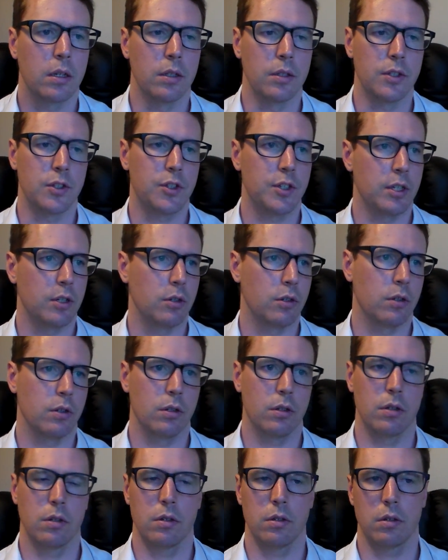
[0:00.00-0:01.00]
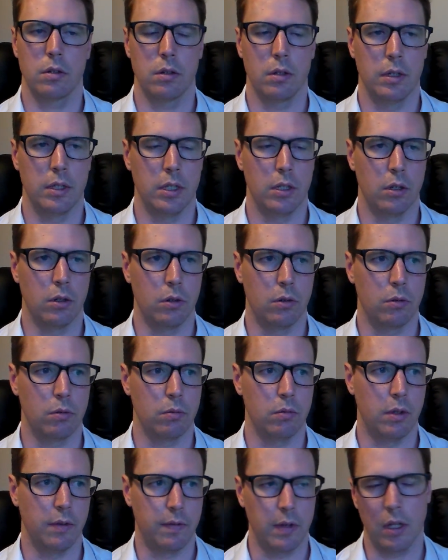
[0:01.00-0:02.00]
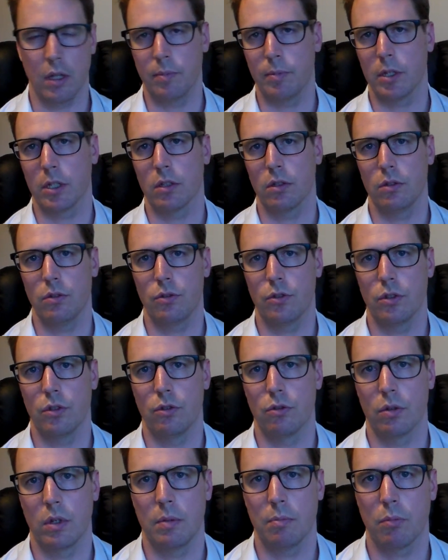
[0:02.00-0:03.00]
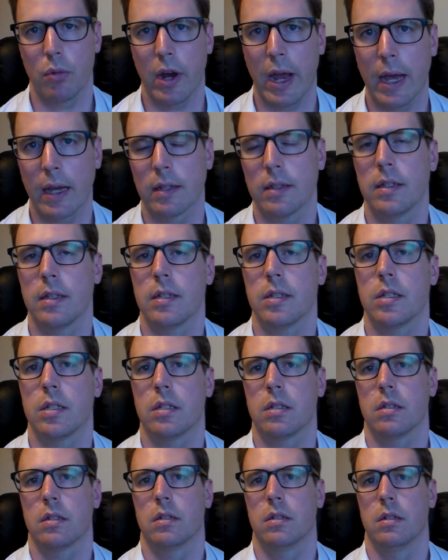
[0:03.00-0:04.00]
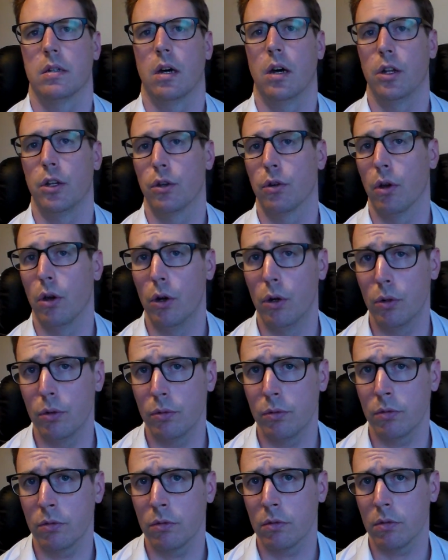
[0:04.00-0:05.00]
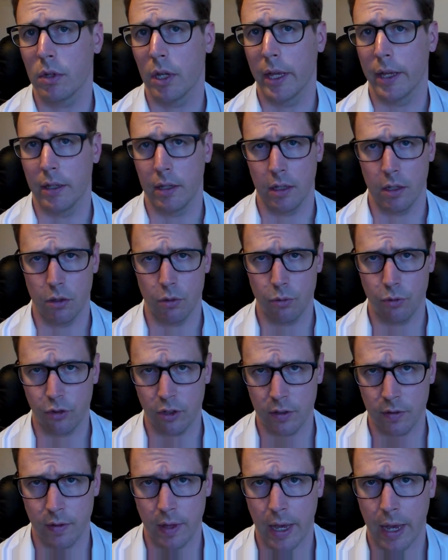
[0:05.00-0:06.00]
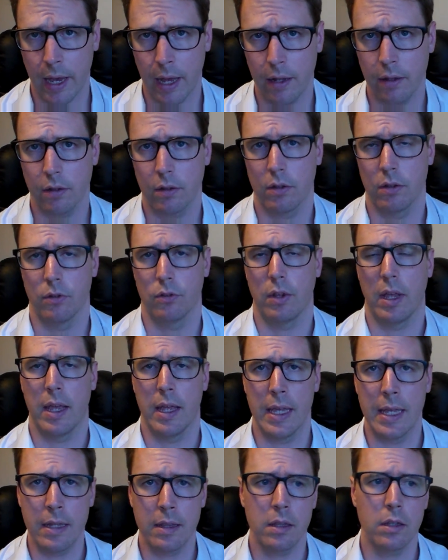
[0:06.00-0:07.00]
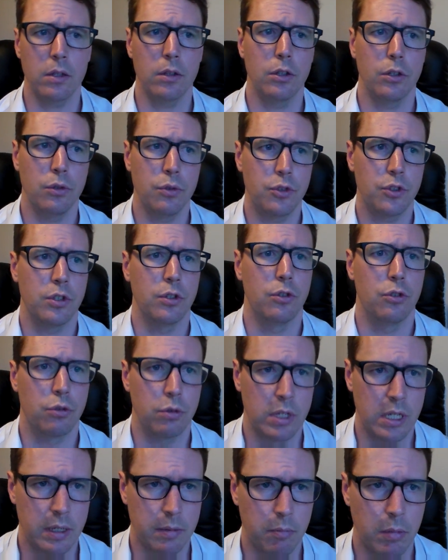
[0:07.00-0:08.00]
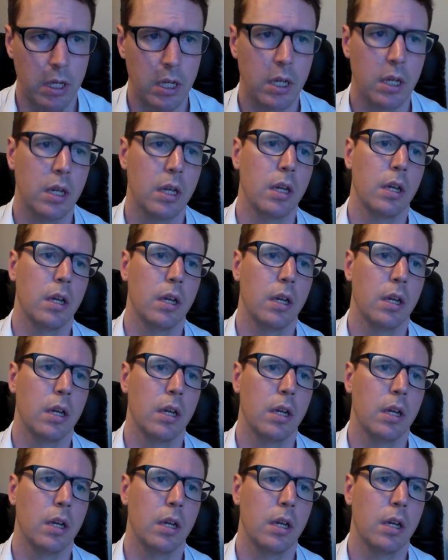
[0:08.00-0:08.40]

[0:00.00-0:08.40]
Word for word: consider, you know, developing a lucid dream practice on your own and using that to in the lucid dream